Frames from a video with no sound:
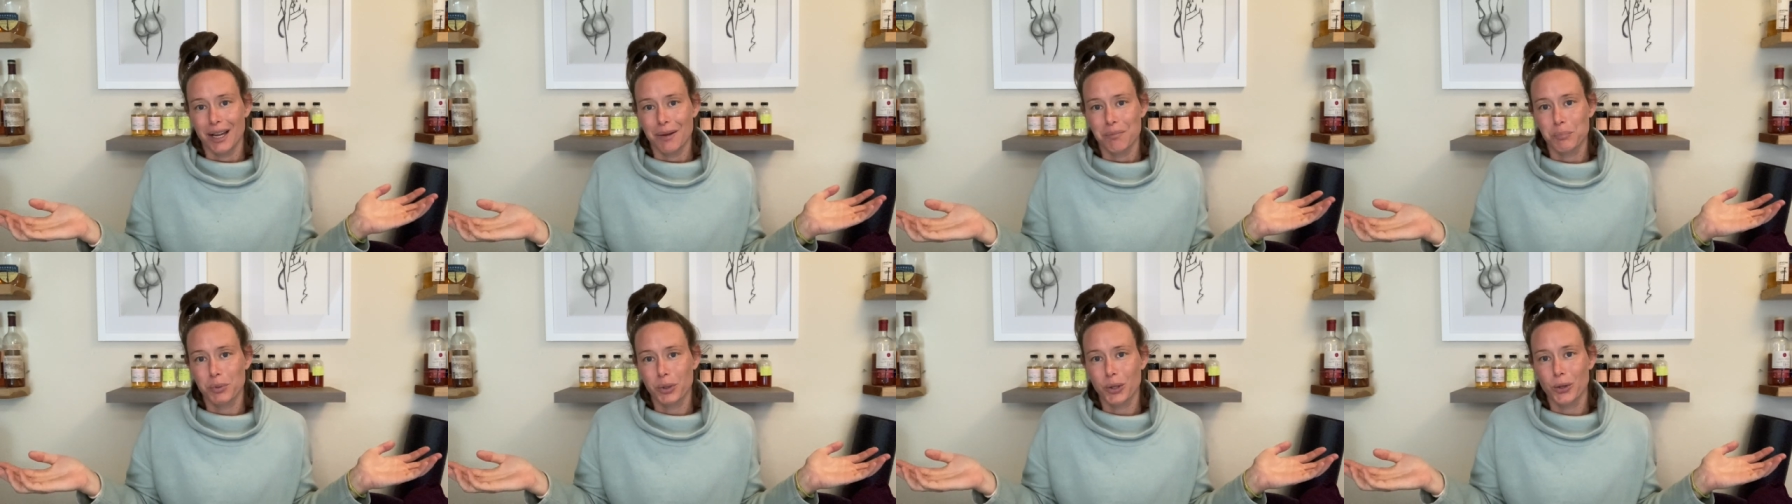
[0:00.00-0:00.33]

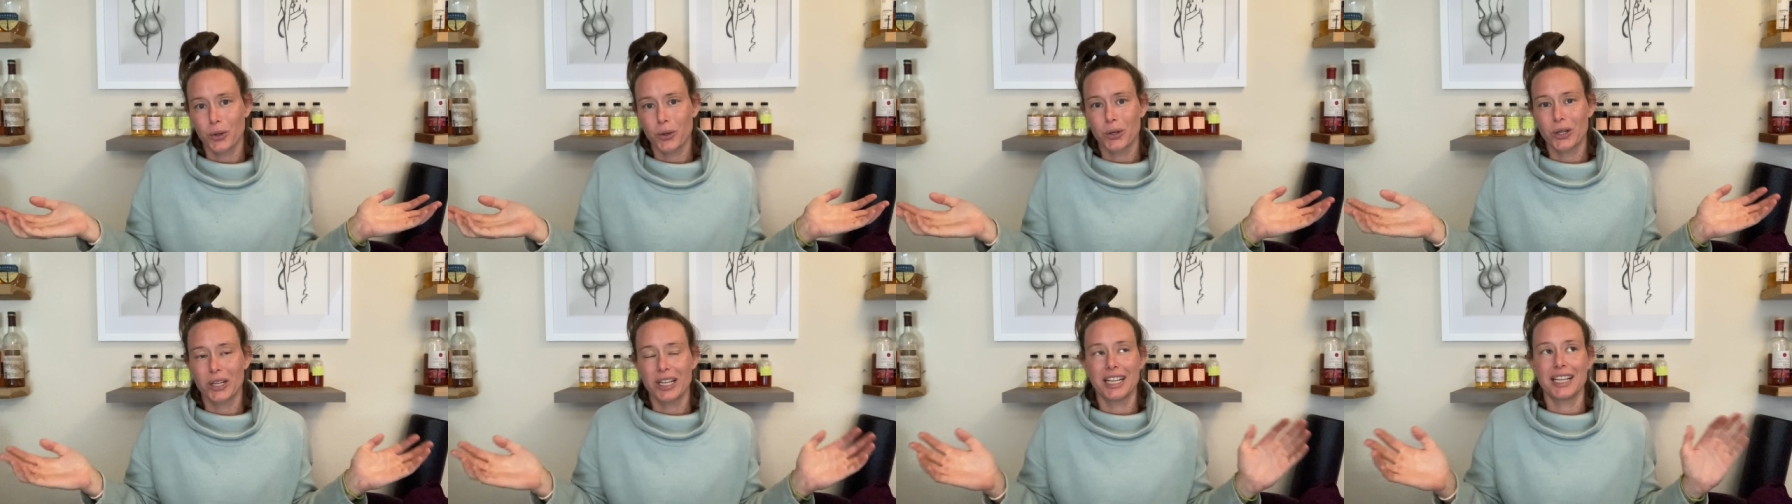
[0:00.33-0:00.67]

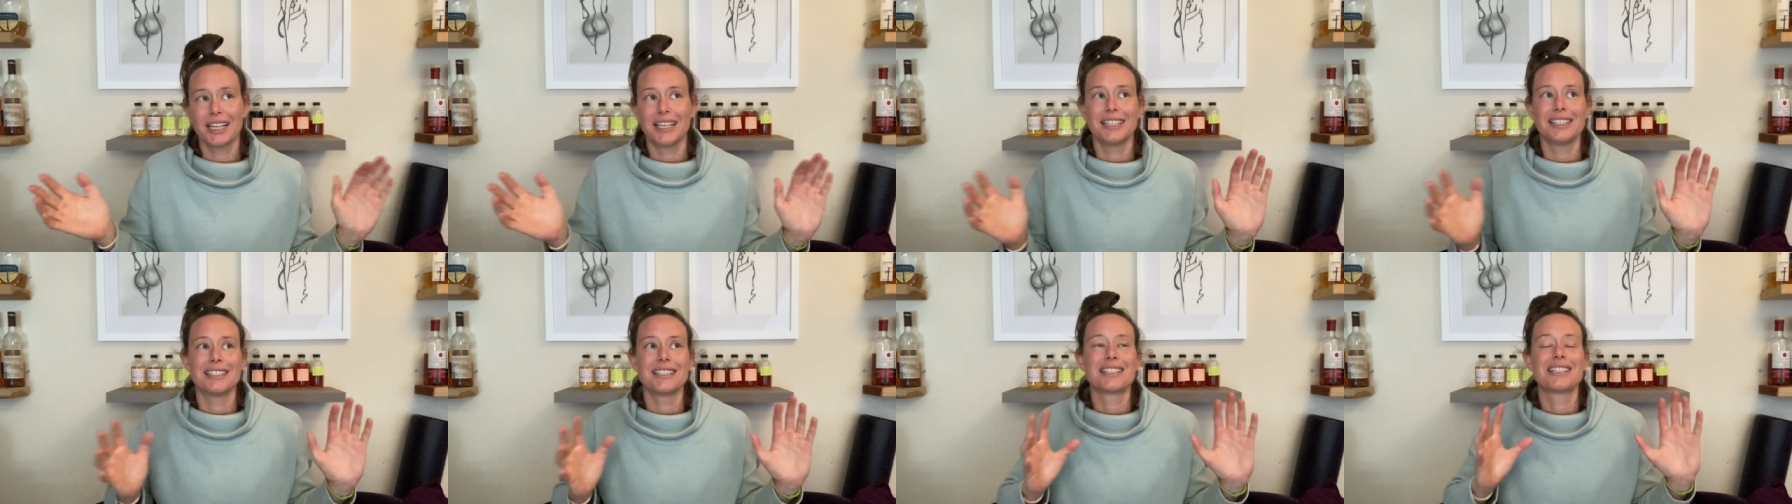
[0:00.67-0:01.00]

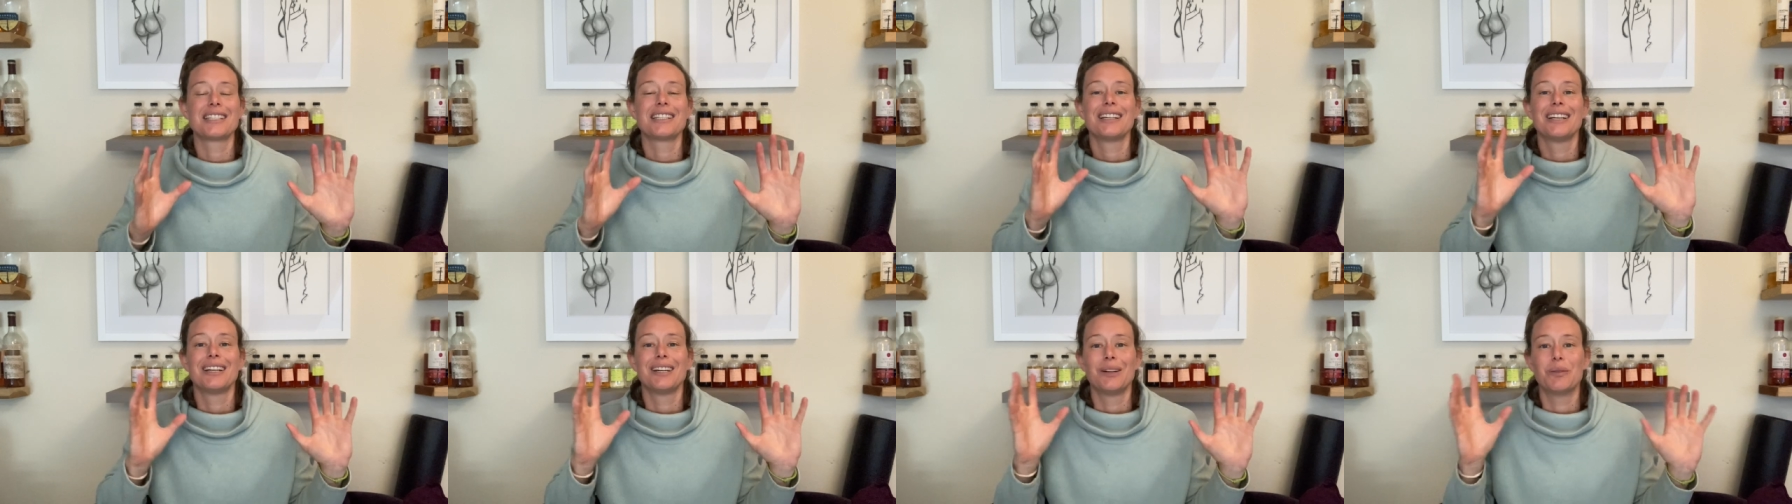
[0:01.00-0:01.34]

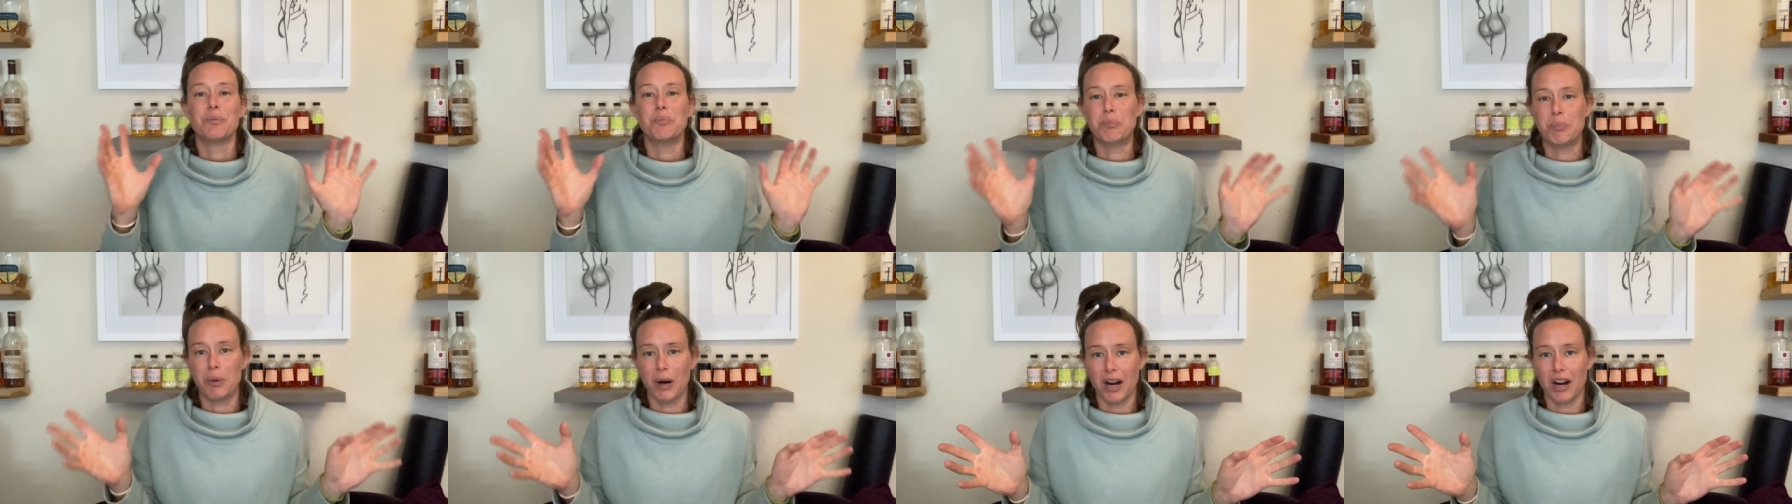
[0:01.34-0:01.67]
breweries,
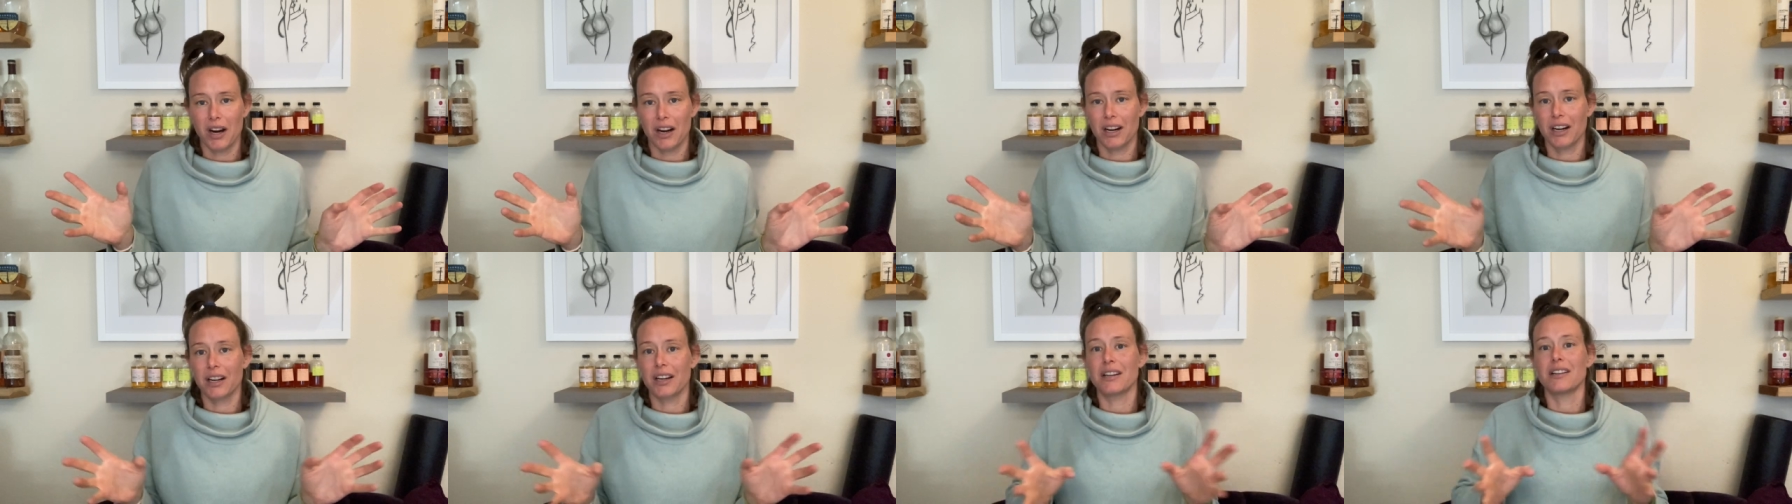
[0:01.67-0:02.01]

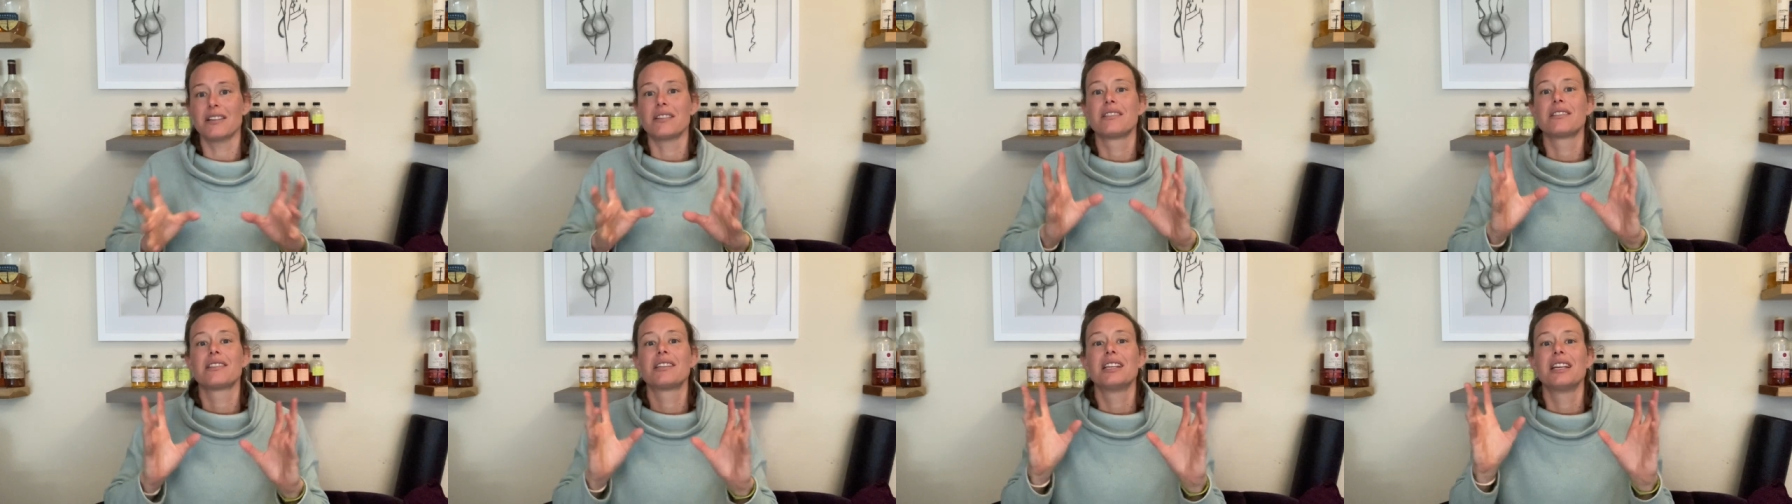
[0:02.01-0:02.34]

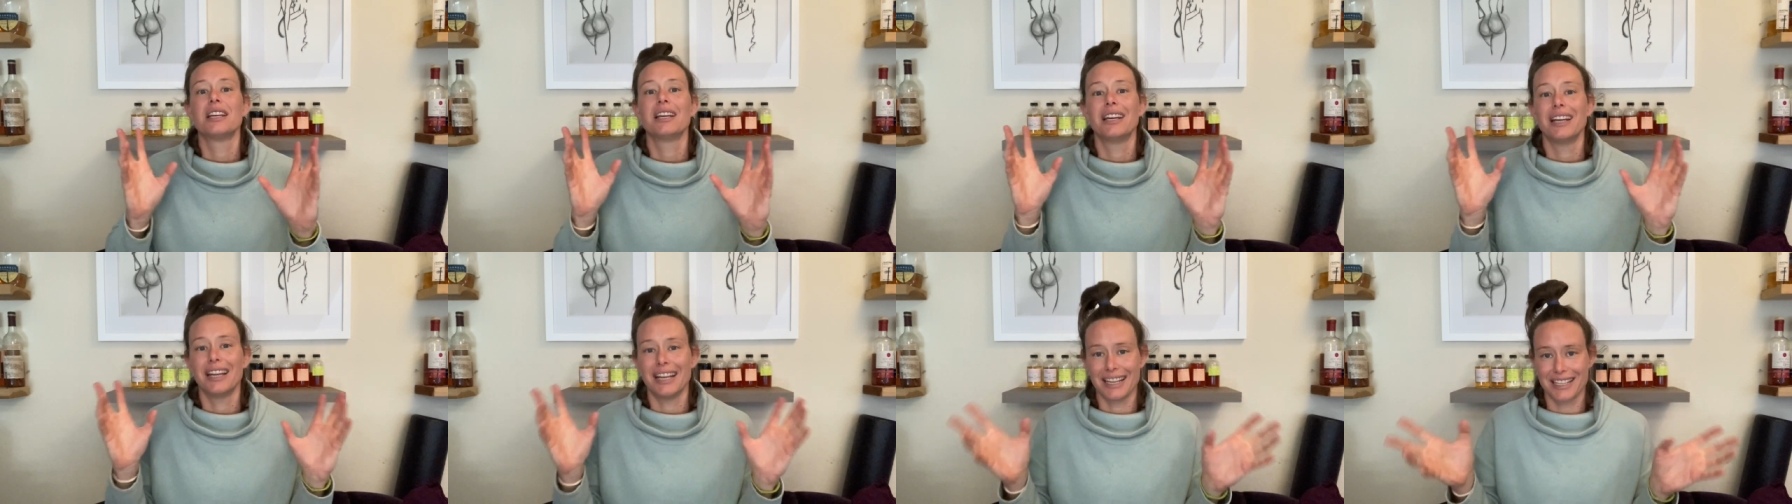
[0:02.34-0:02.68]
bars,
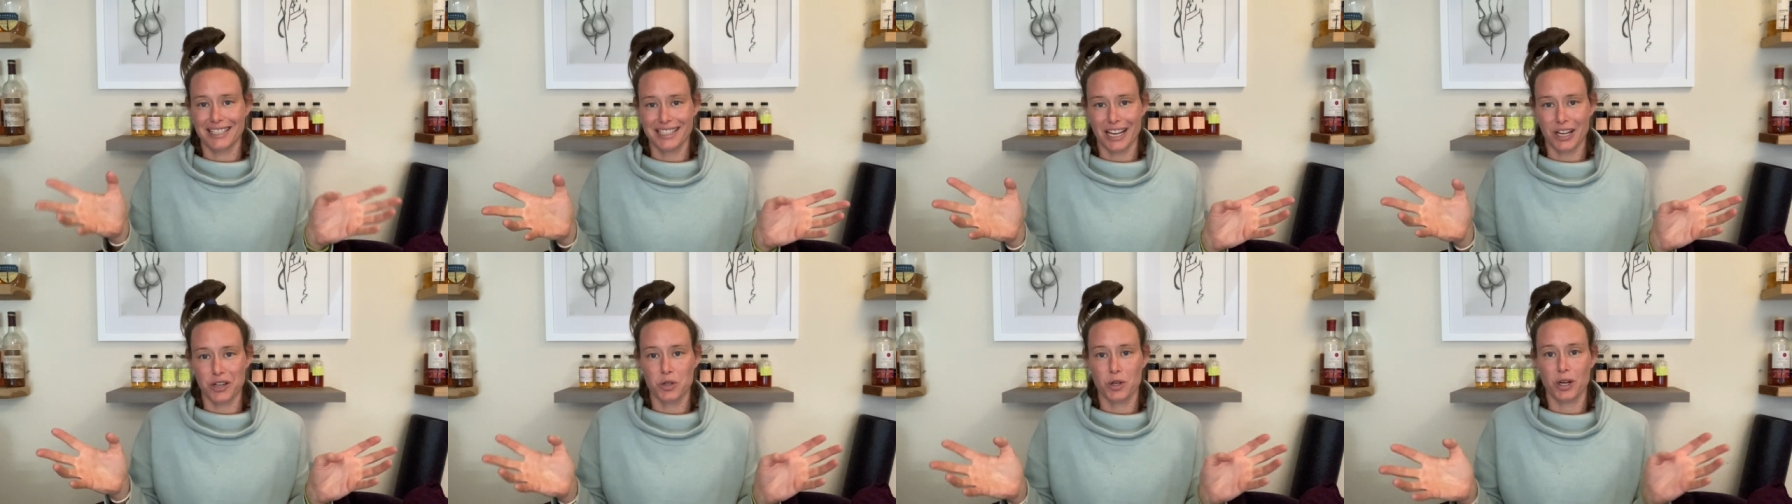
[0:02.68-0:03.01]

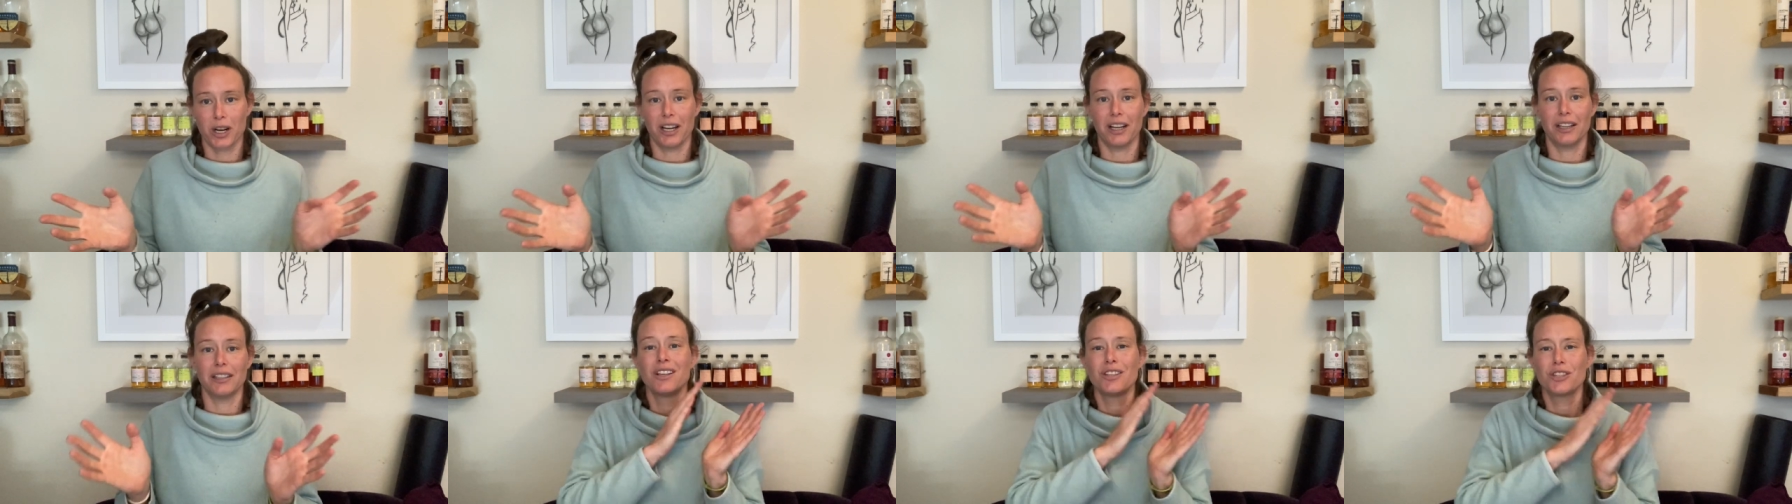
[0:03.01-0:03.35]

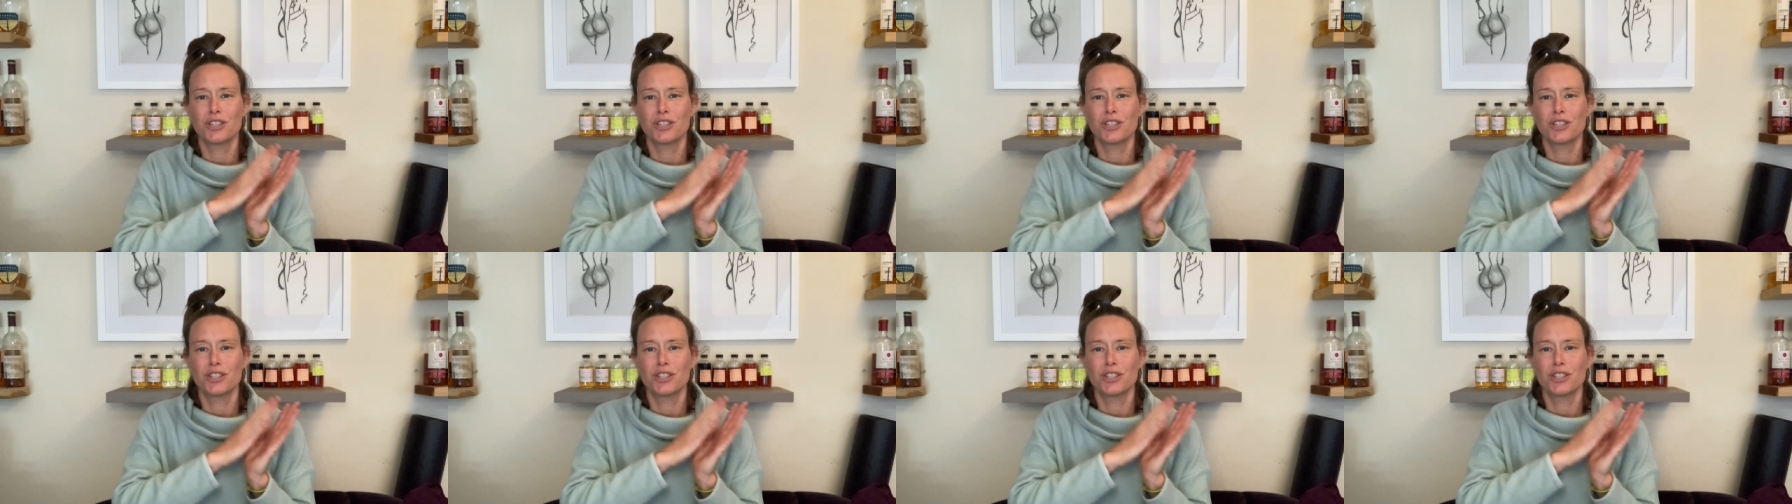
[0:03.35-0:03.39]
etc.